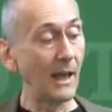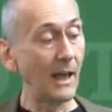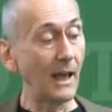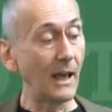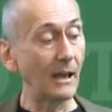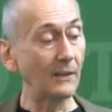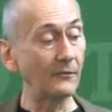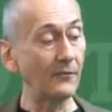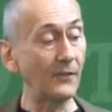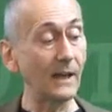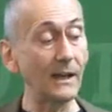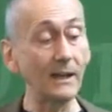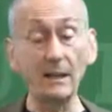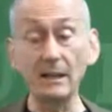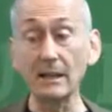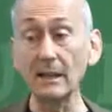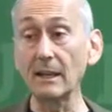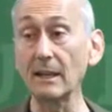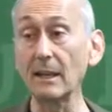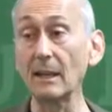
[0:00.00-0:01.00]
And
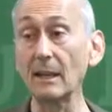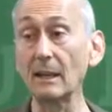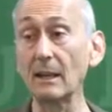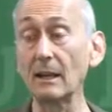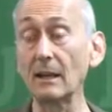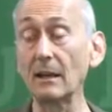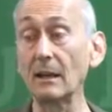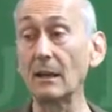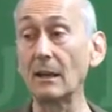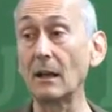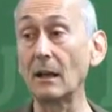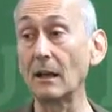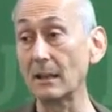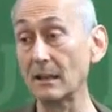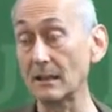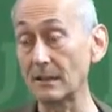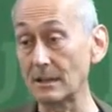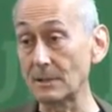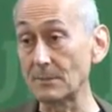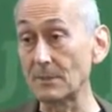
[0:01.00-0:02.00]
finally,
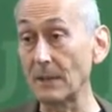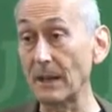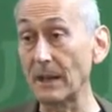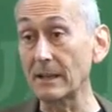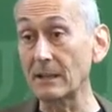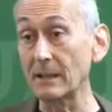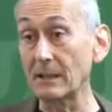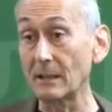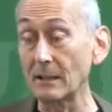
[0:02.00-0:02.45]
despite